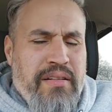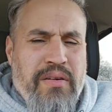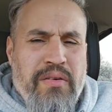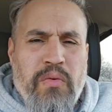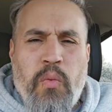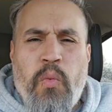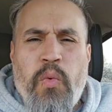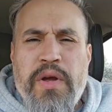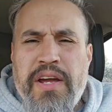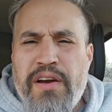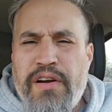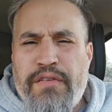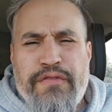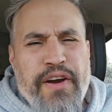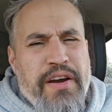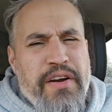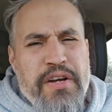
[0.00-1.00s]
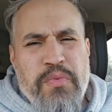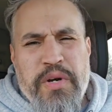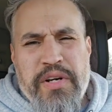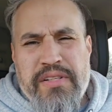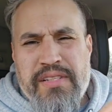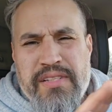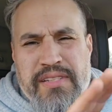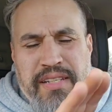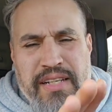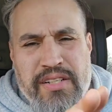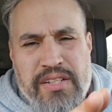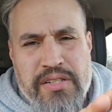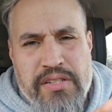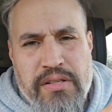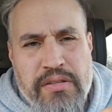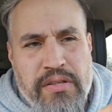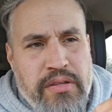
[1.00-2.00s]
Weird, very weird
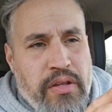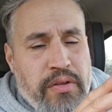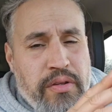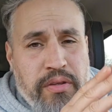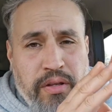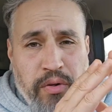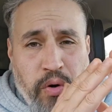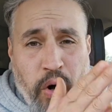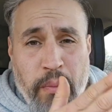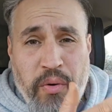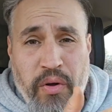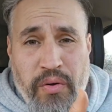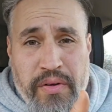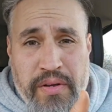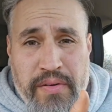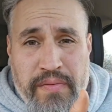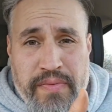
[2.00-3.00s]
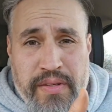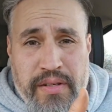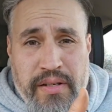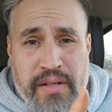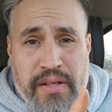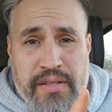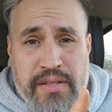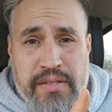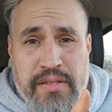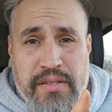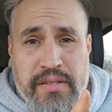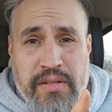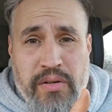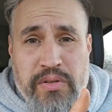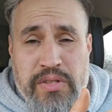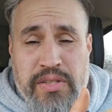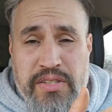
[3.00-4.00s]
sensations. The normal
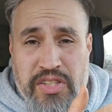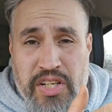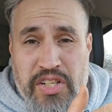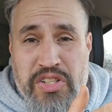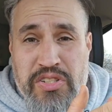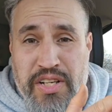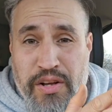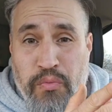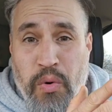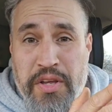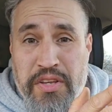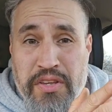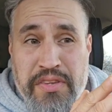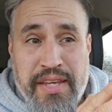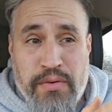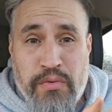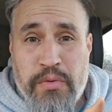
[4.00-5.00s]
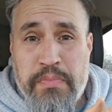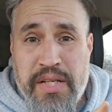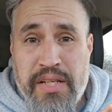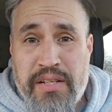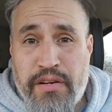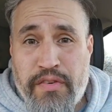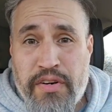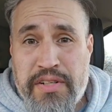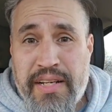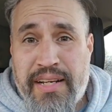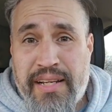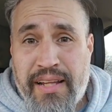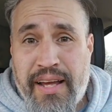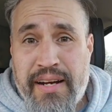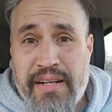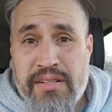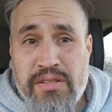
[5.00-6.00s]
sensations of what you think would be
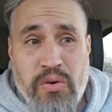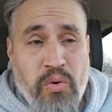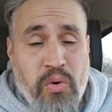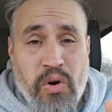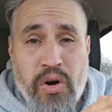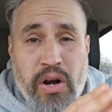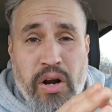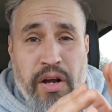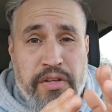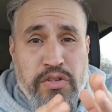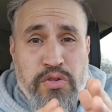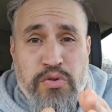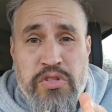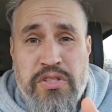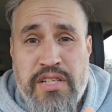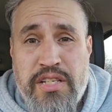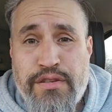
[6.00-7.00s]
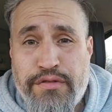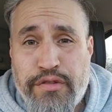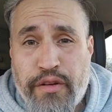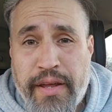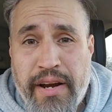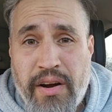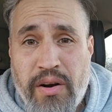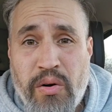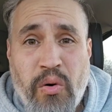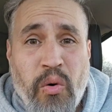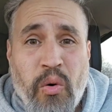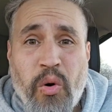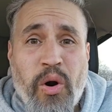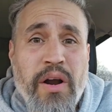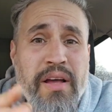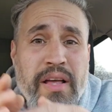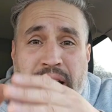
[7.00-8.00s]
diverticulitis or a UC flare
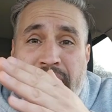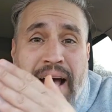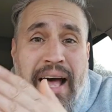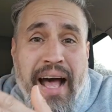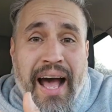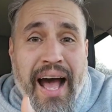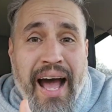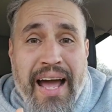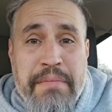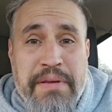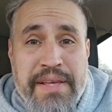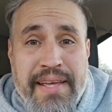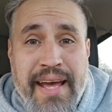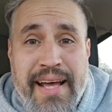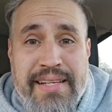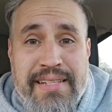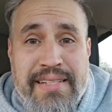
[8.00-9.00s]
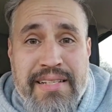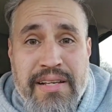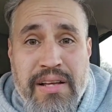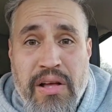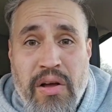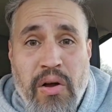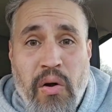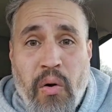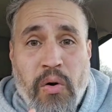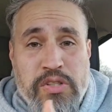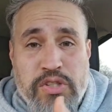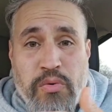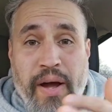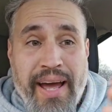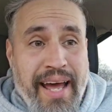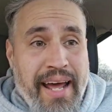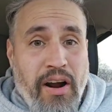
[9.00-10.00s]
or IBS. Or so
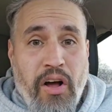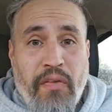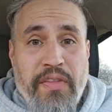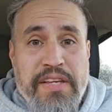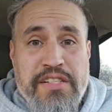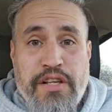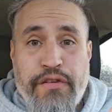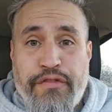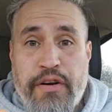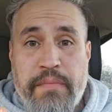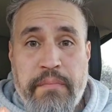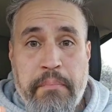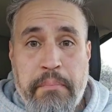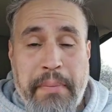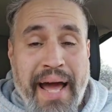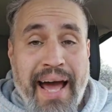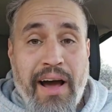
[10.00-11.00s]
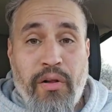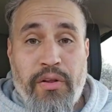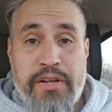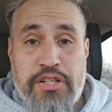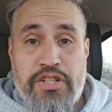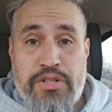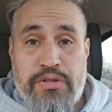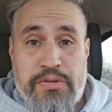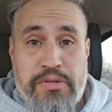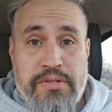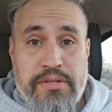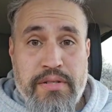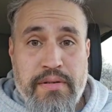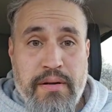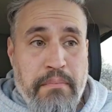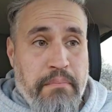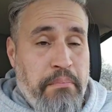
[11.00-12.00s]
I had all these different bowel issues,
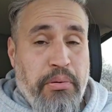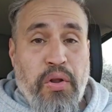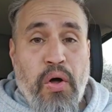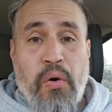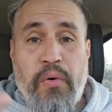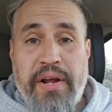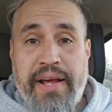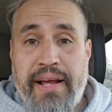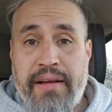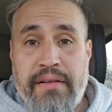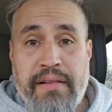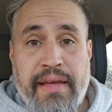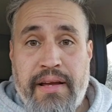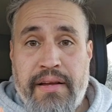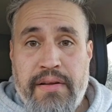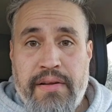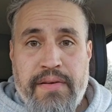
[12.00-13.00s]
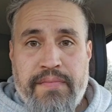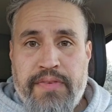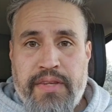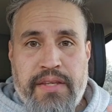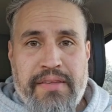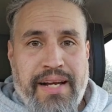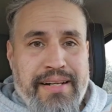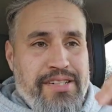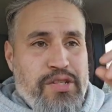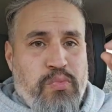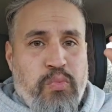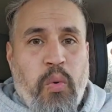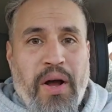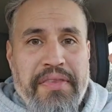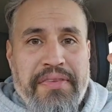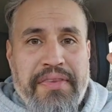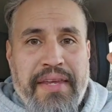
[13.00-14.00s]
bloating, like not just
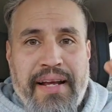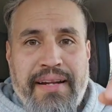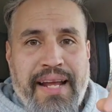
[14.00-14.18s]
one thing.